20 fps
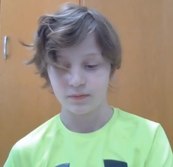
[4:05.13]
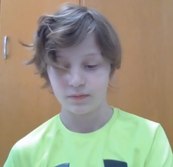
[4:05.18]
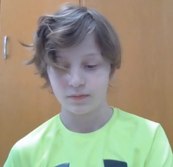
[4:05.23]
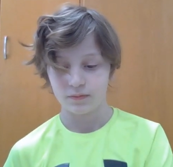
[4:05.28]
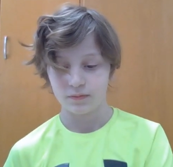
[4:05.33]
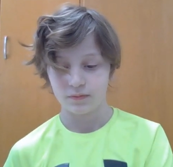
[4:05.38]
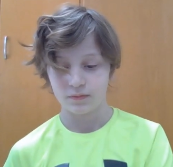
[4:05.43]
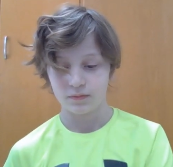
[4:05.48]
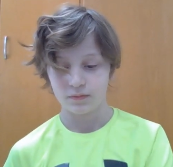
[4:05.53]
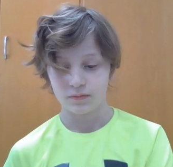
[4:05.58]

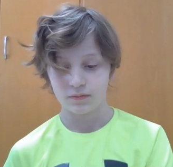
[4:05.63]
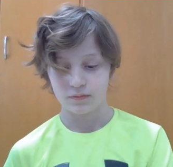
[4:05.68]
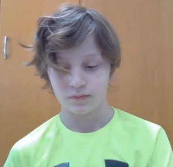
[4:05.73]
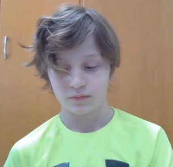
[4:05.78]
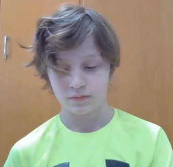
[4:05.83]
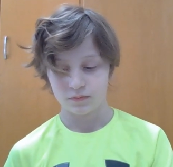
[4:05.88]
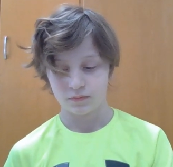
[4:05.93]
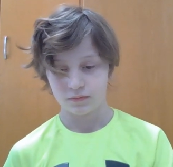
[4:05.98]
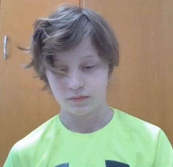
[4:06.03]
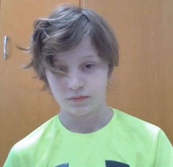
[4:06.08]

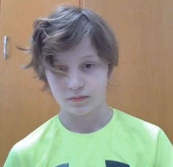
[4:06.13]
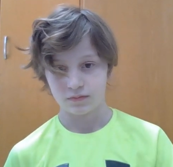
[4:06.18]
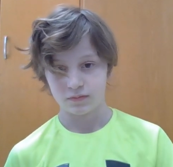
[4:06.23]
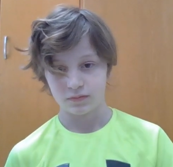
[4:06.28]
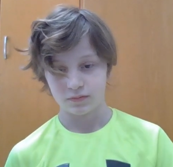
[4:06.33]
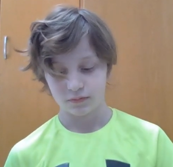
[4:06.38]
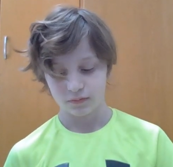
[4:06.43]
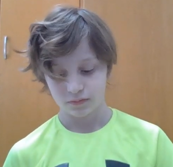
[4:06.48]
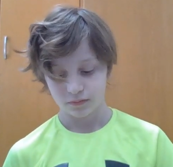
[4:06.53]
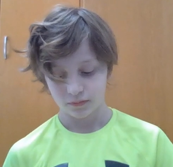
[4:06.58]

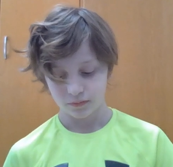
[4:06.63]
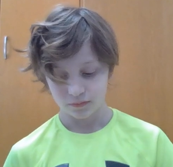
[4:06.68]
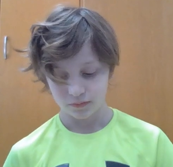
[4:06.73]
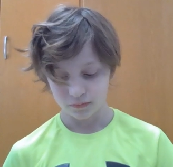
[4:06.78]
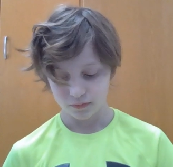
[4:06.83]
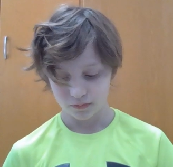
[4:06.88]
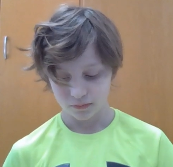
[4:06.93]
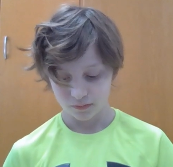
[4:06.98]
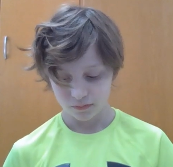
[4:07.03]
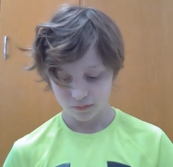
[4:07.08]

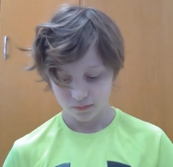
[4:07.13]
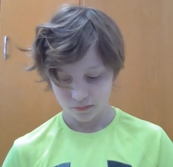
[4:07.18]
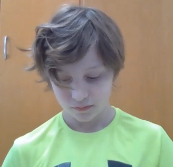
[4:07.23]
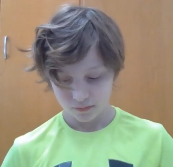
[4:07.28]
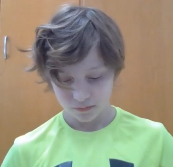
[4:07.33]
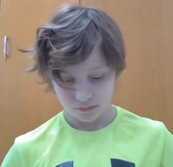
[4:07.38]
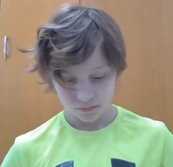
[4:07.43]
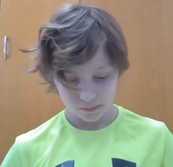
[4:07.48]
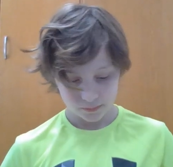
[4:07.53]
[no speech]